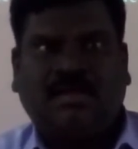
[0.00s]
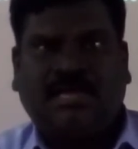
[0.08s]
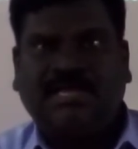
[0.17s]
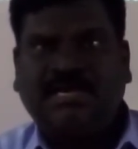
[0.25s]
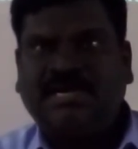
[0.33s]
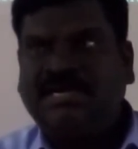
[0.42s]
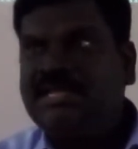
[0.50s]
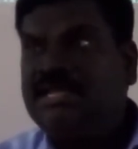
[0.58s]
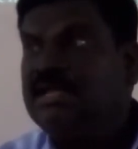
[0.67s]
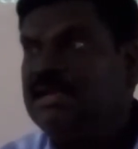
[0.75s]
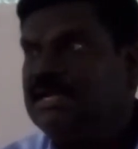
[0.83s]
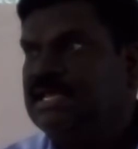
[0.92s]
and
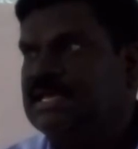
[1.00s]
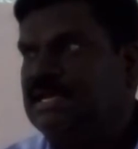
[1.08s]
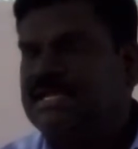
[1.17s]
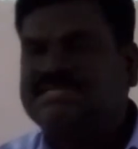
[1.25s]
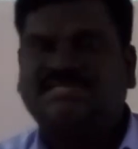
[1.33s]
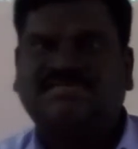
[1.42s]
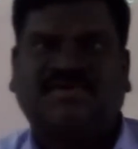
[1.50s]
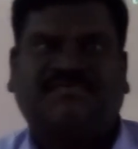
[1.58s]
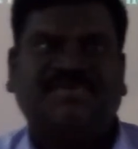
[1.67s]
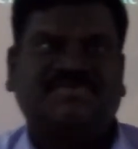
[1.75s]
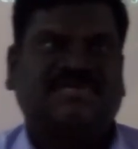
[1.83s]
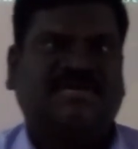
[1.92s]
nickel consists
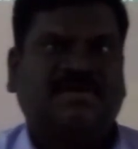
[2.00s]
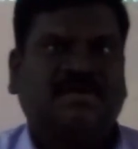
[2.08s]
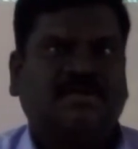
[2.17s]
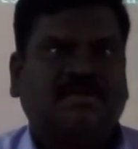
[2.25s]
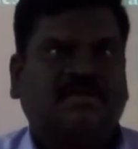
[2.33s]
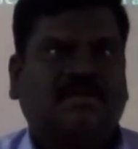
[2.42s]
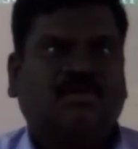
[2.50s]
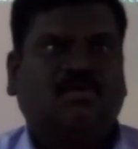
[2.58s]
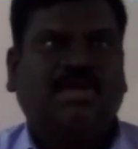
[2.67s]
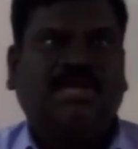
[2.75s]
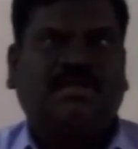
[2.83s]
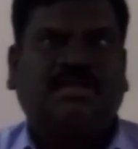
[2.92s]
of, he said.
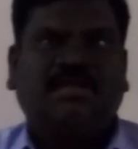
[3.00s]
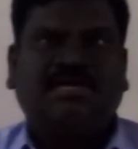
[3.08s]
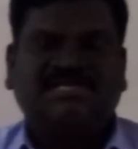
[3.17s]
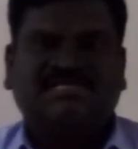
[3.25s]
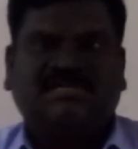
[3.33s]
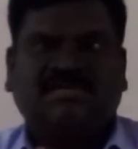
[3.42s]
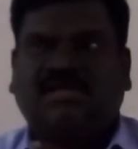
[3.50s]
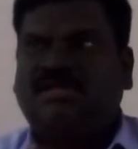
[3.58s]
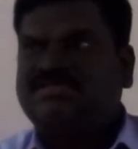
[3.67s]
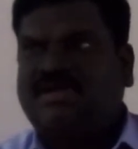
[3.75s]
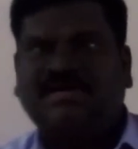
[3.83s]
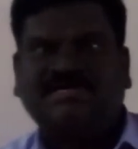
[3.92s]
Okay, it is
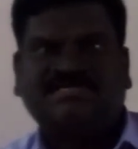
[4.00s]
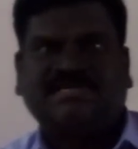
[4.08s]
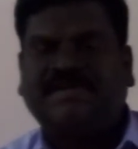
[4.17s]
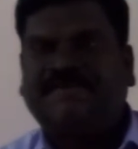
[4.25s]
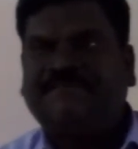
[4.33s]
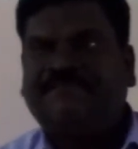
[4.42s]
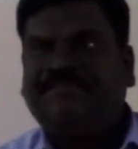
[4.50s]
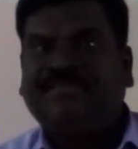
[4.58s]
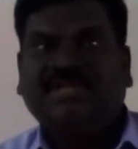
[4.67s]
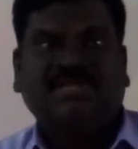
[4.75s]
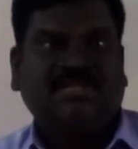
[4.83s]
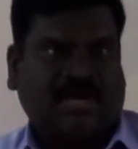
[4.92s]
in solid state.
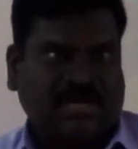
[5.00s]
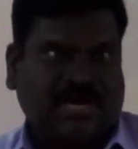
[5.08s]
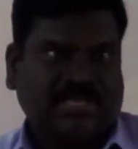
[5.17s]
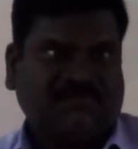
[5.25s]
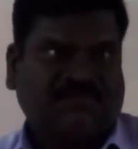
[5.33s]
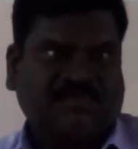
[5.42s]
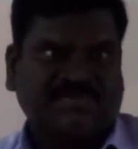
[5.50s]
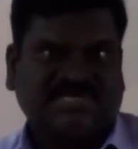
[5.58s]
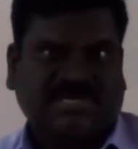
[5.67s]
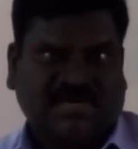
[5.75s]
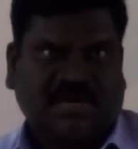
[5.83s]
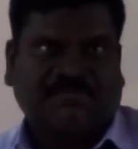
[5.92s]
That another
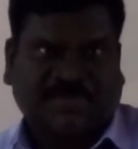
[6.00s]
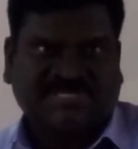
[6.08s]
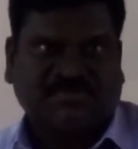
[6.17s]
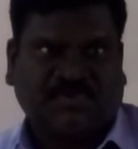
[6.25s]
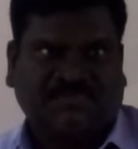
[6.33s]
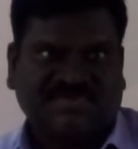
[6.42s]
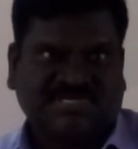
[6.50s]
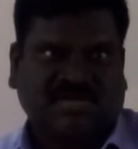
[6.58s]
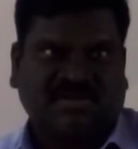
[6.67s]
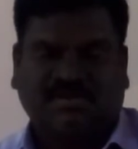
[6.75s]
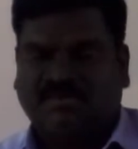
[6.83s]
professor, a present professor